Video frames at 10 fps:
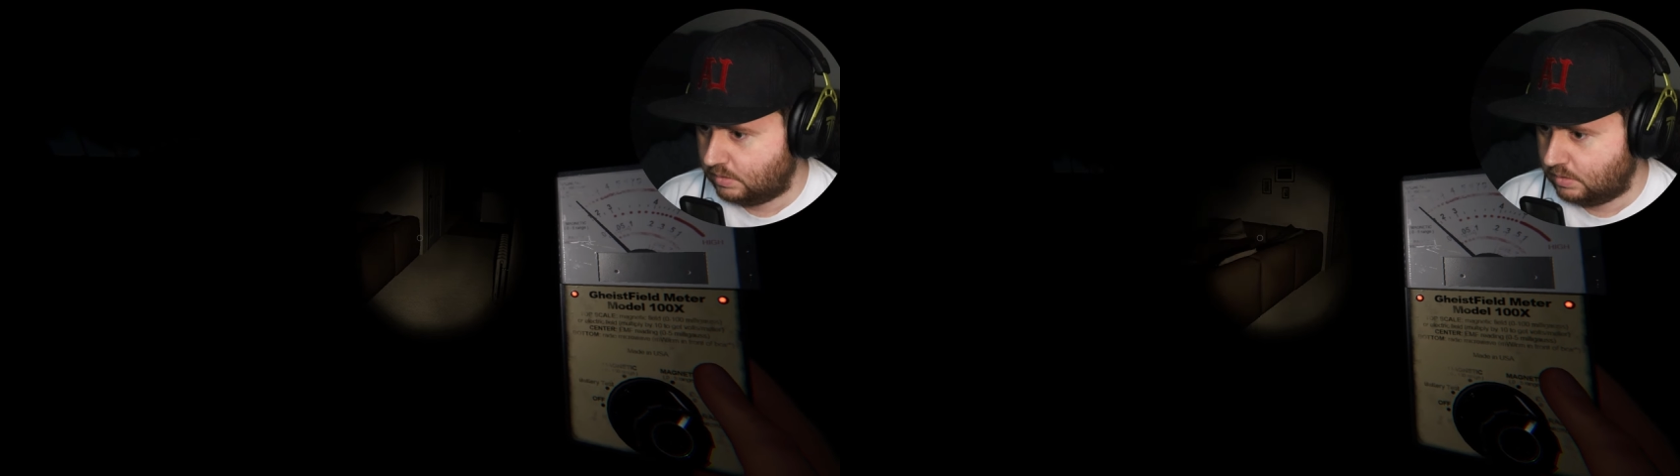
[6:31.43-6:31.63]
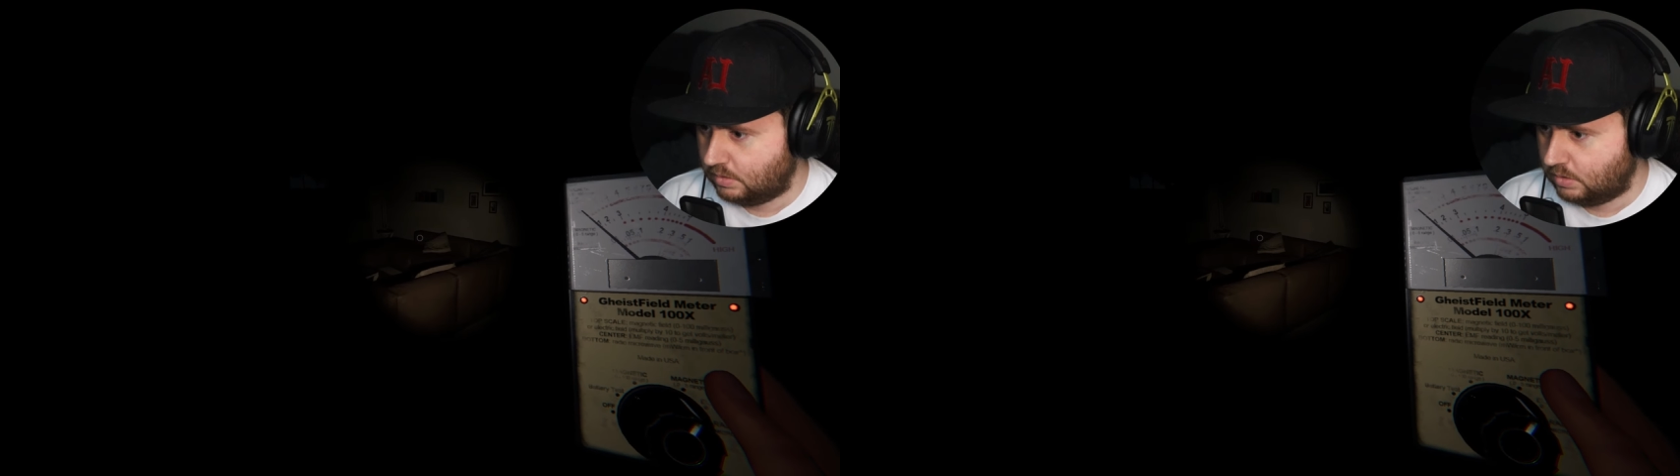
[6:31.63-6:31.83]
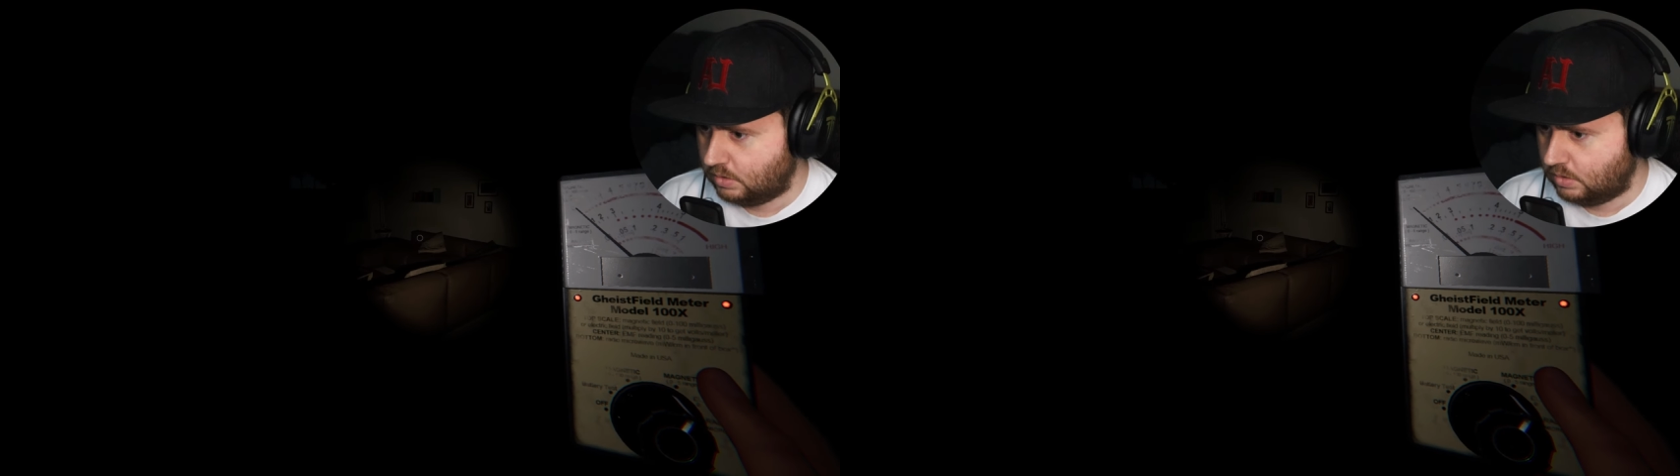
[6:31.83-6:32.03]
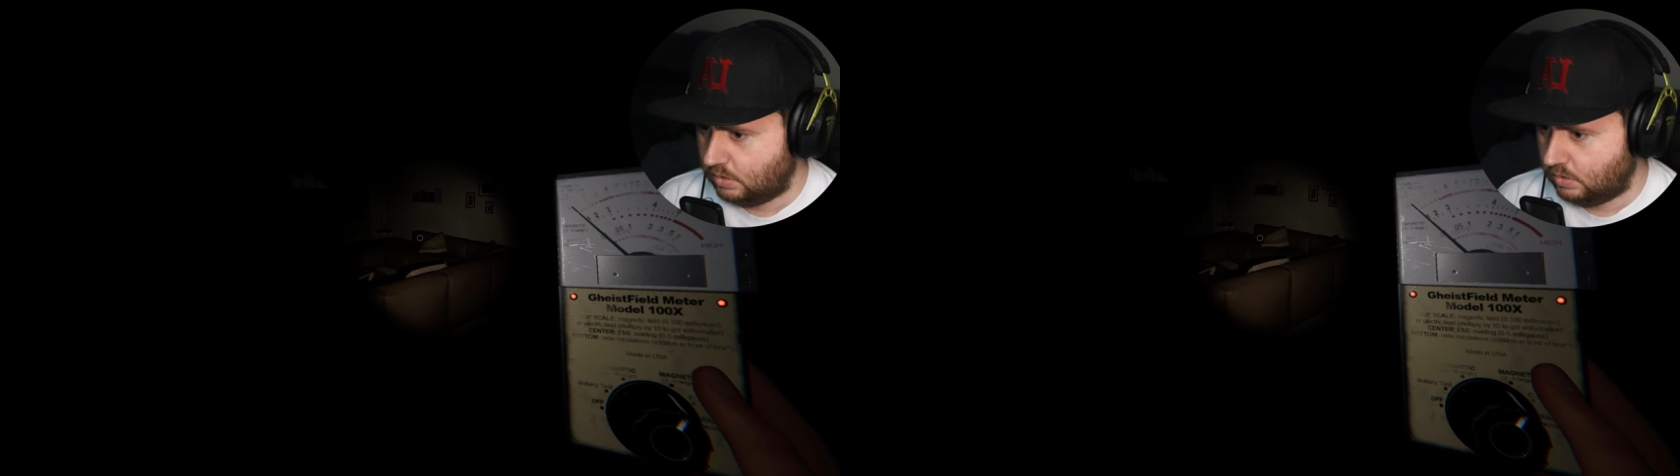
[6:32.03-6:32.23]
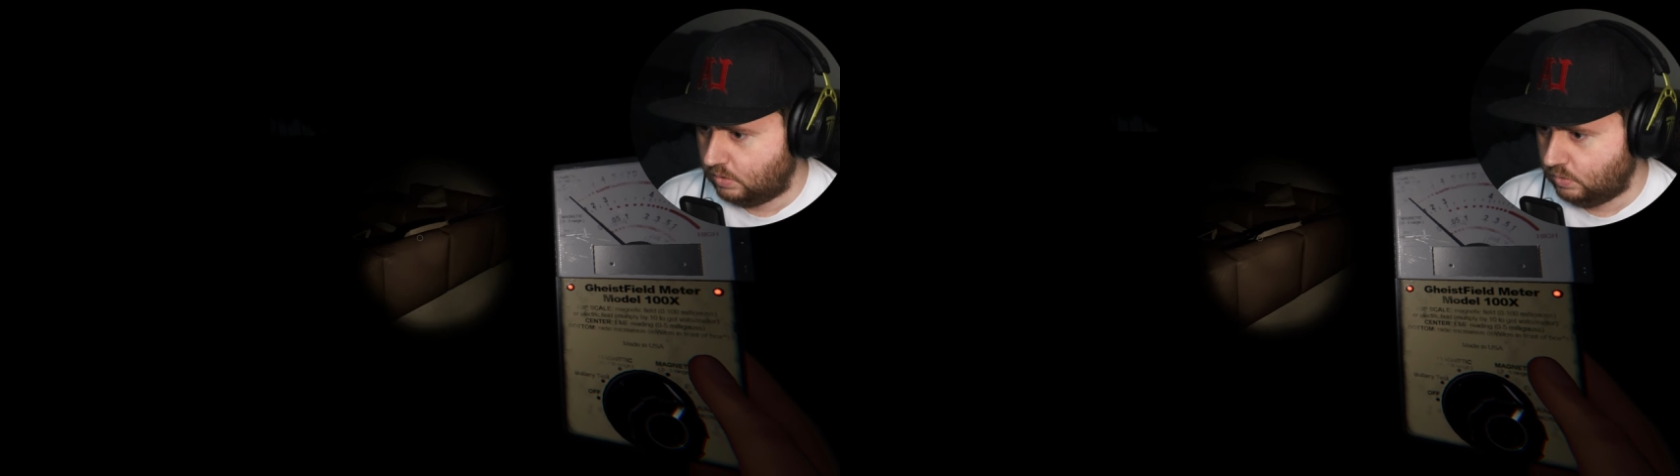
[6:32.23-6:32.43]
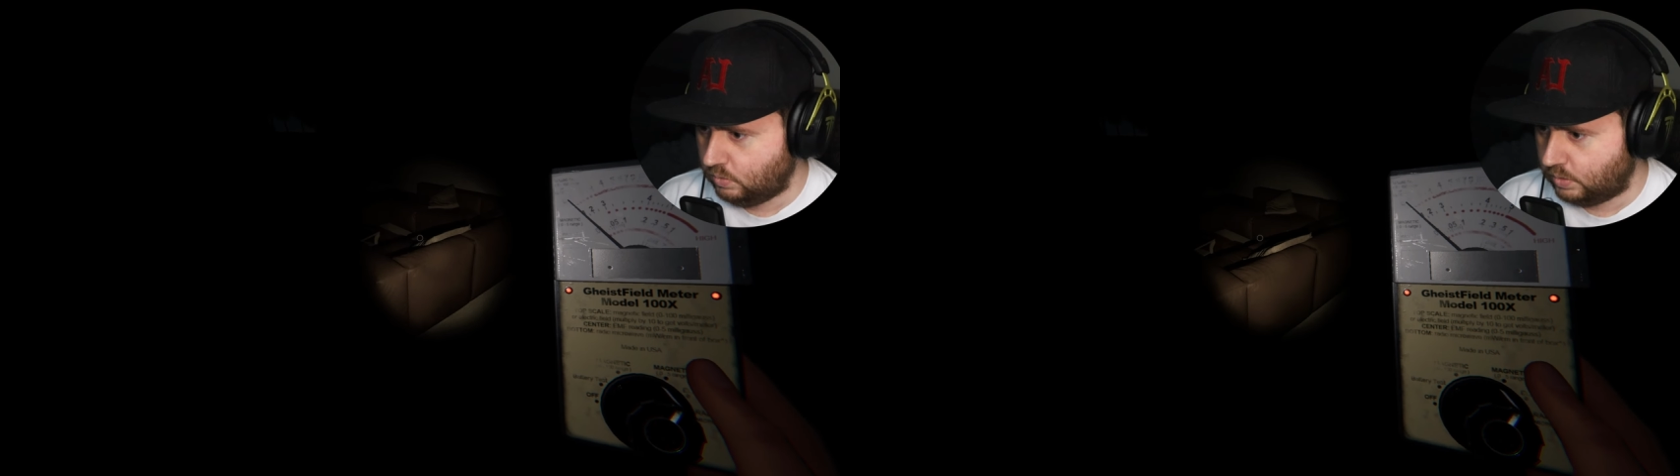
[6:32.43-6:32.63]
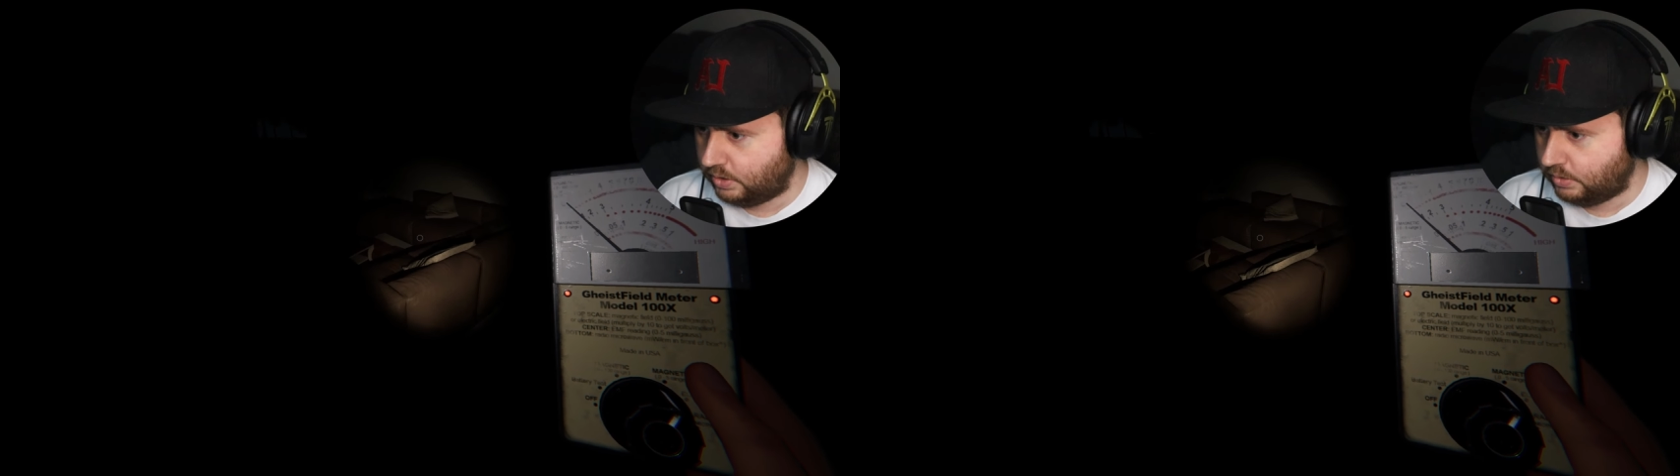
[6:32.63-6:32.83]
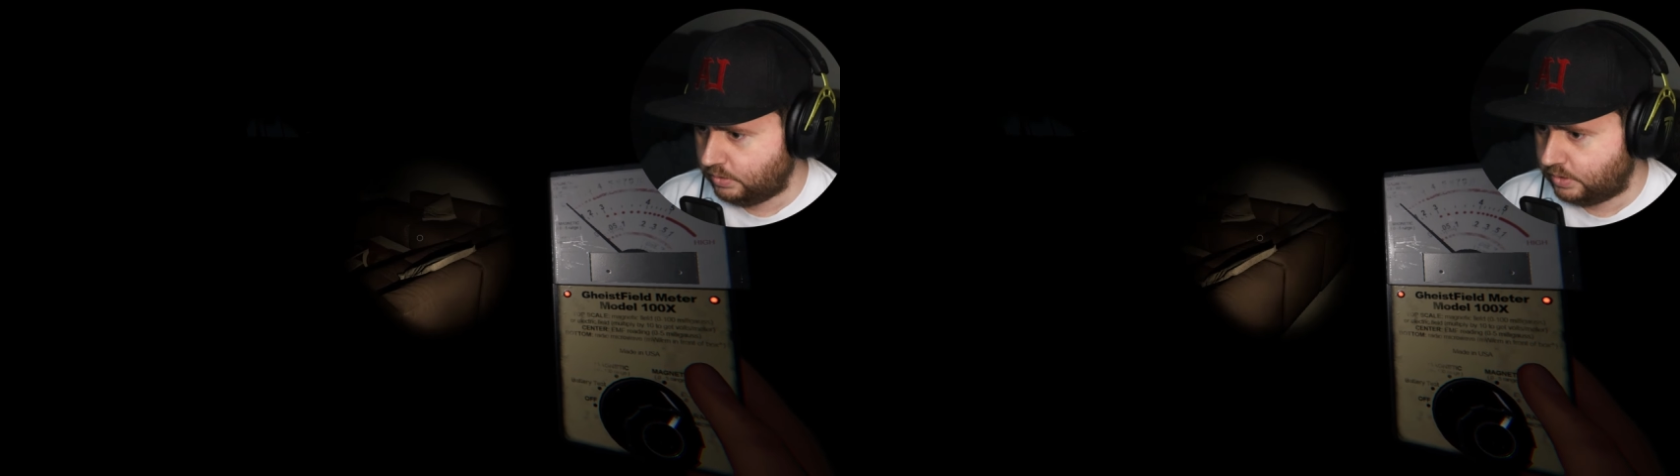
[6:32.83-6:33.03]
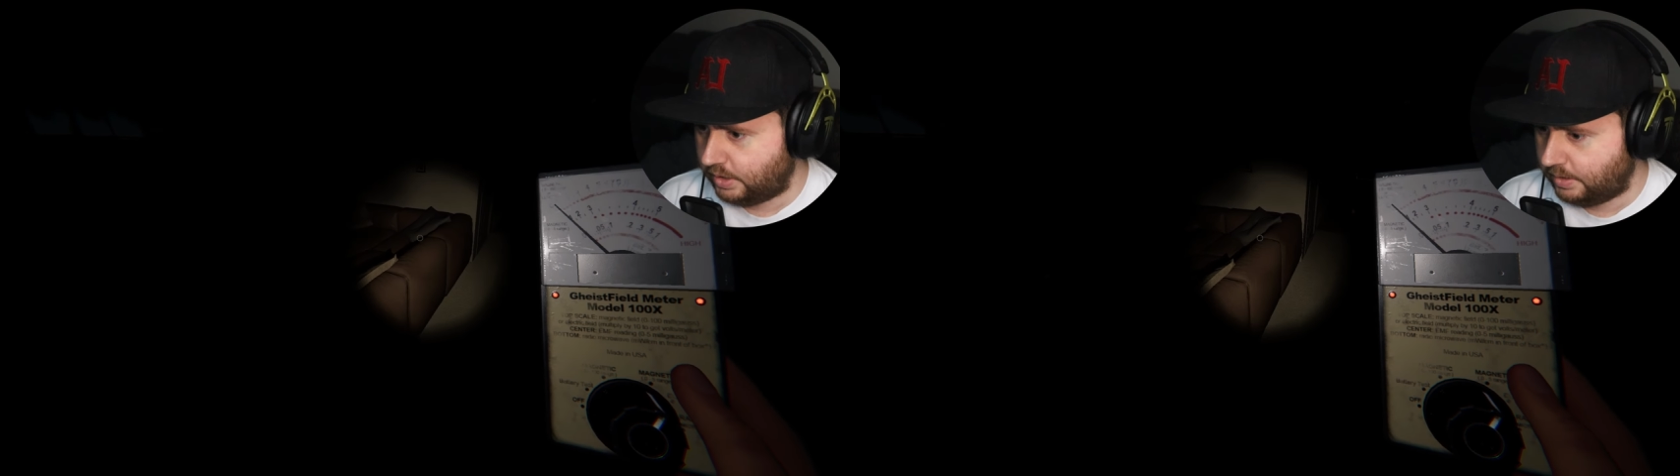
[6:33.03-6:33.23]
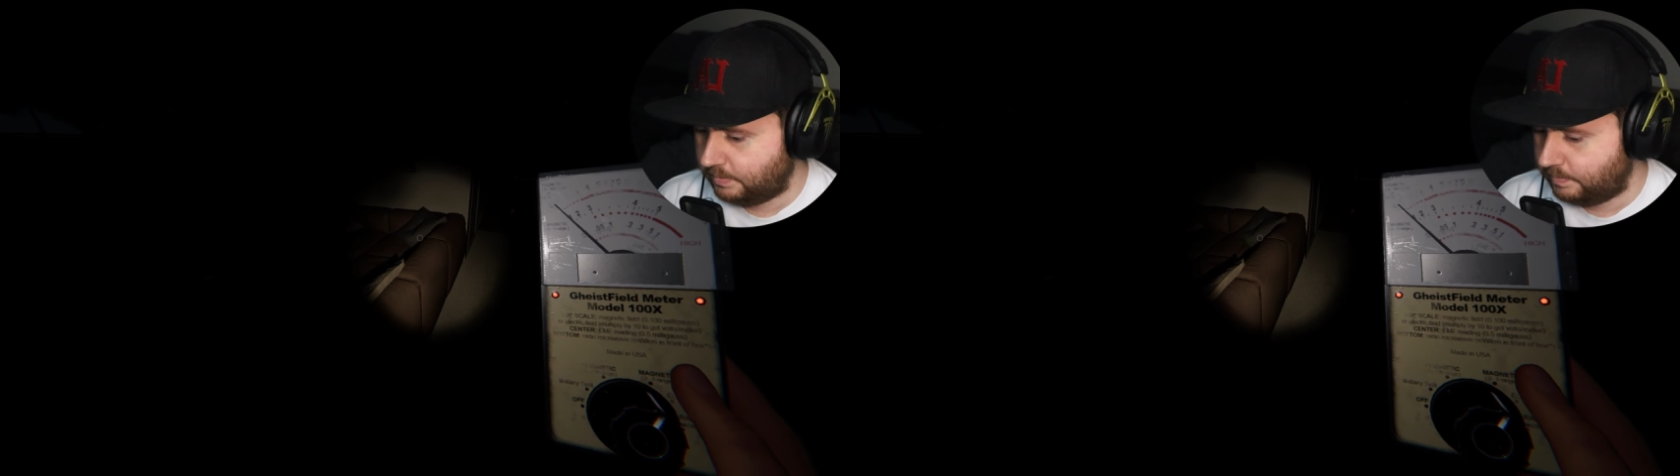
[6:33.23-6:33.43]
Ooh, I heard that.